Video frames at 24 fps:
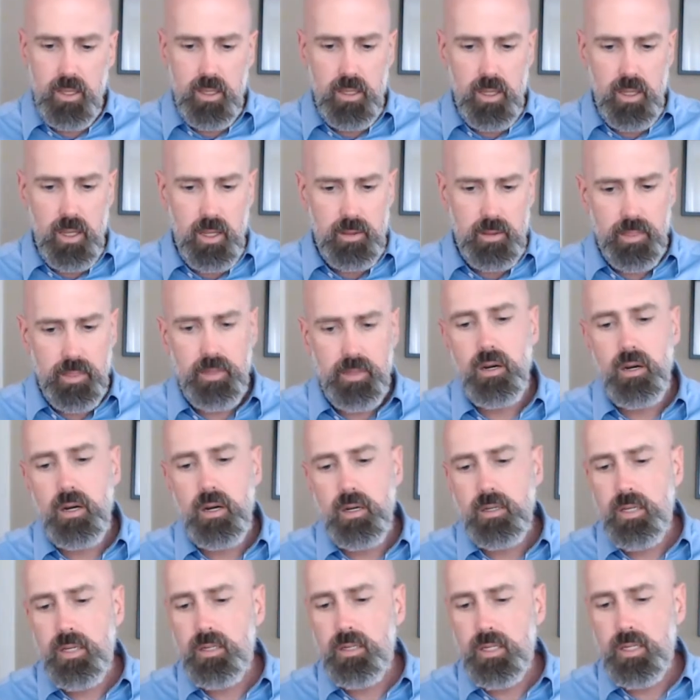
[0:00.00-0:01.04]
The
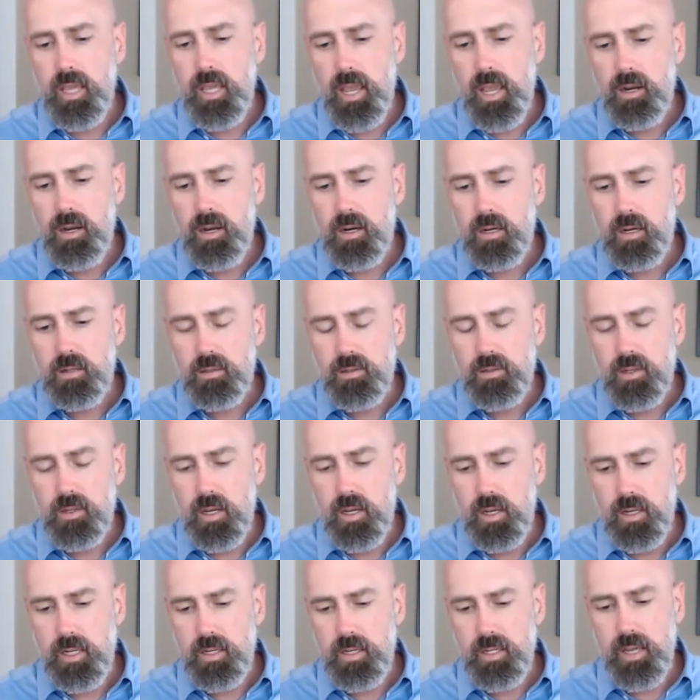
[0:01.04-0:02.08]
third indicator,
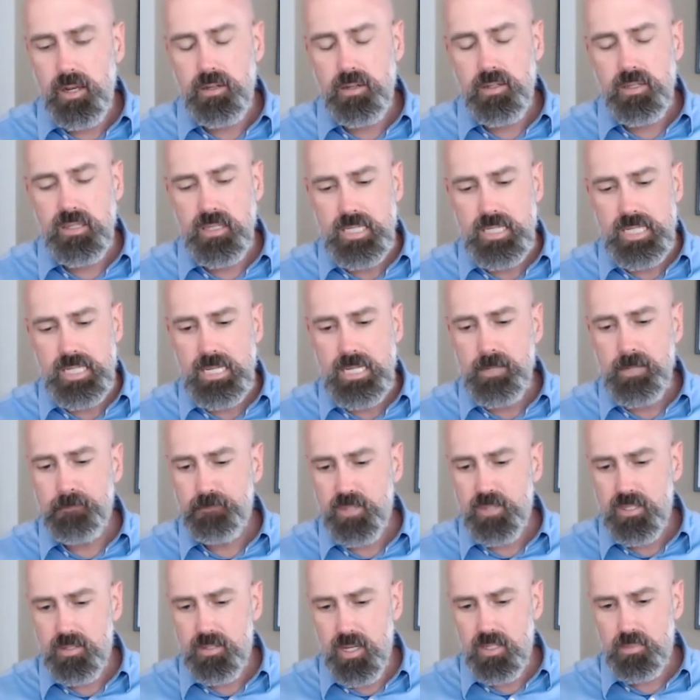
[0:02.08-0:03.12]
indicator C,
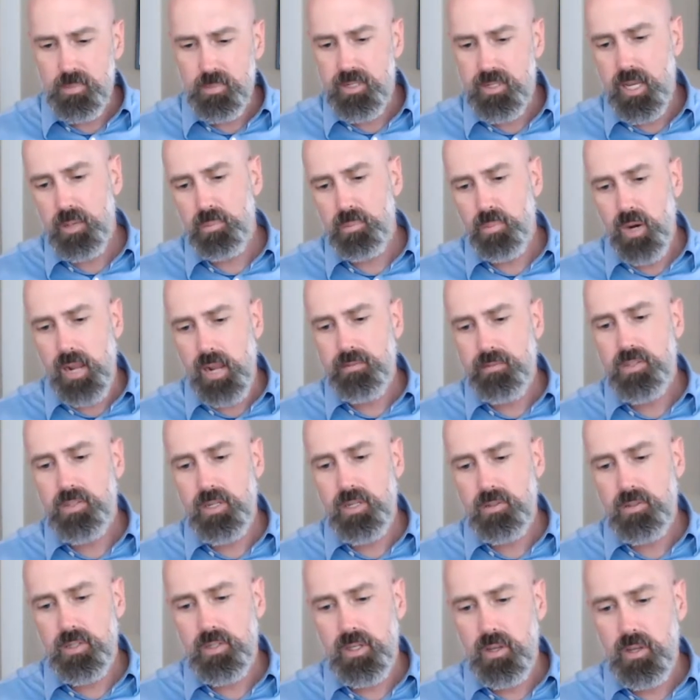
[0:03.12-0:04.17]
says protect privacy
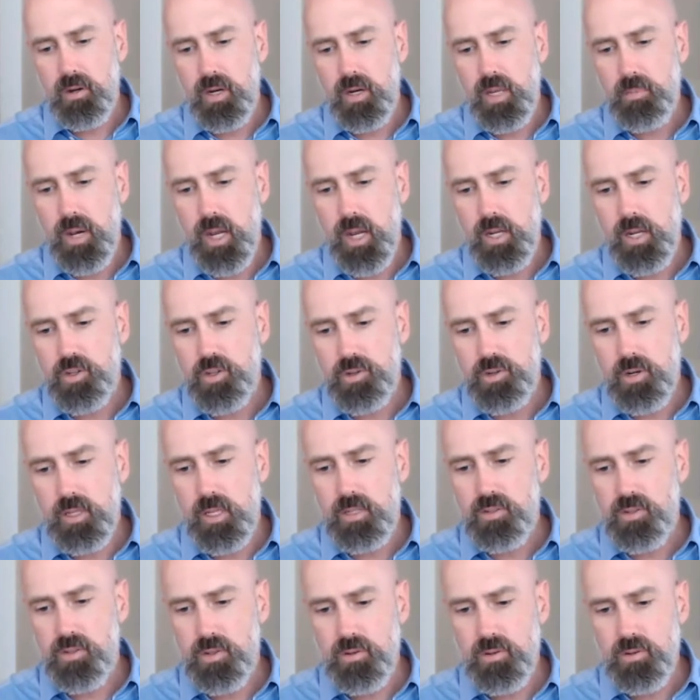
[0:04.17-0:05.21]
and security by ensuring
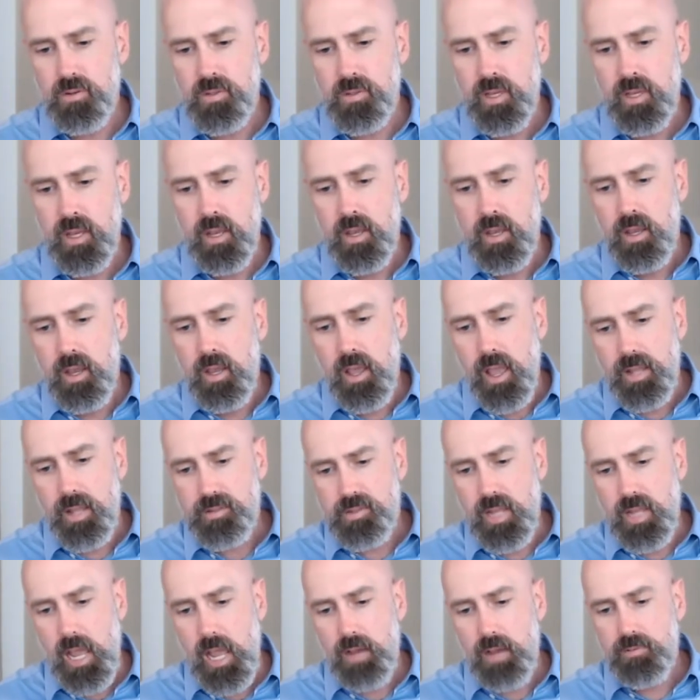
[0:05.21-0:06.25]
that students and
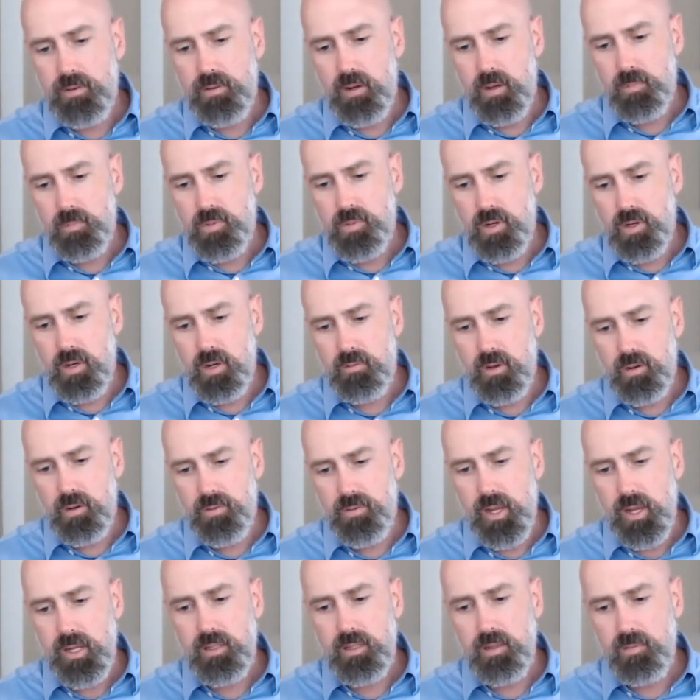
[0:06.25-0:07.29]
staff observe
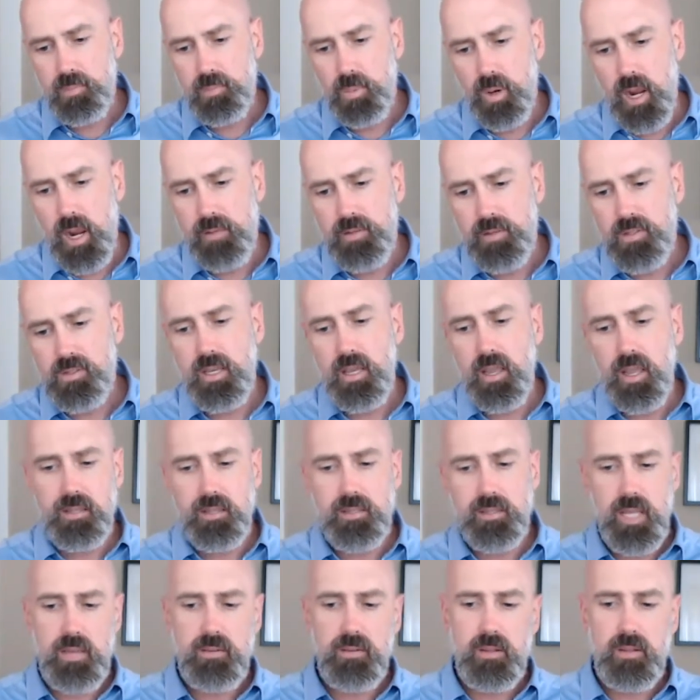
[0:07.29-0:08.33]
effective privacy
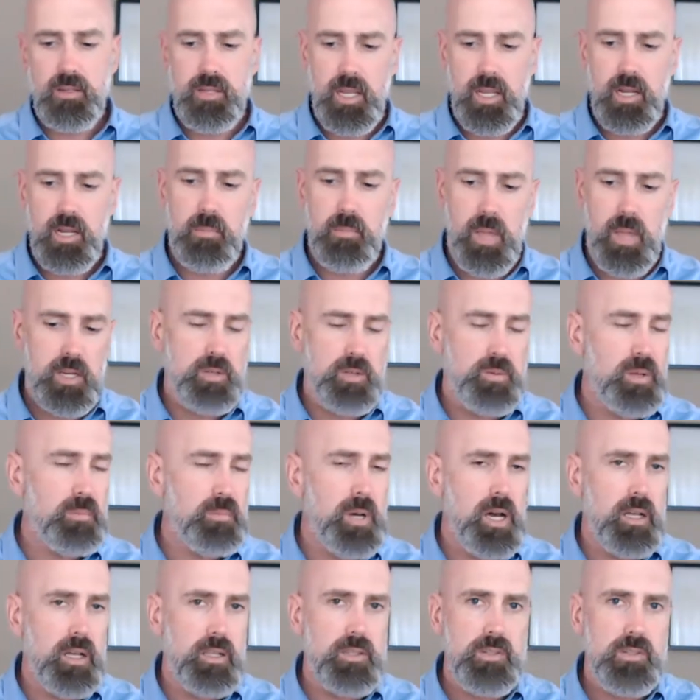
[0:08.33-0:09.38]
and data management
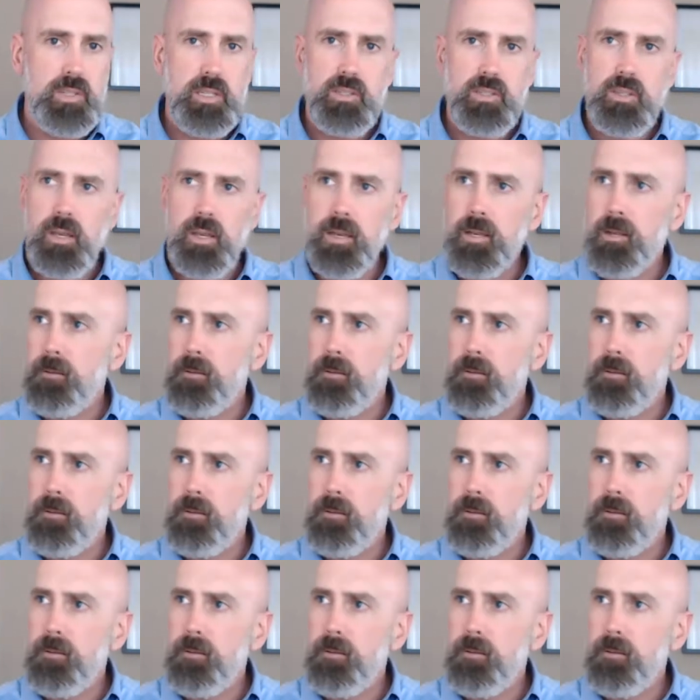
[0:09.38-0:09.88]
policies.